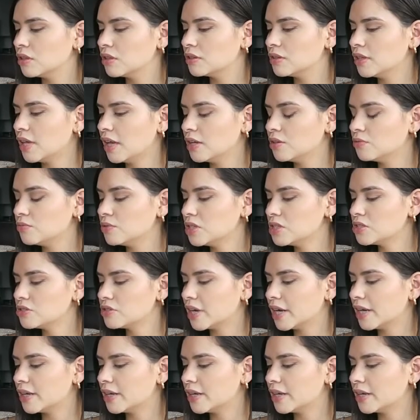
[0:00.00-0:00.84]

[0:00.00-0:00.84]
Then we tried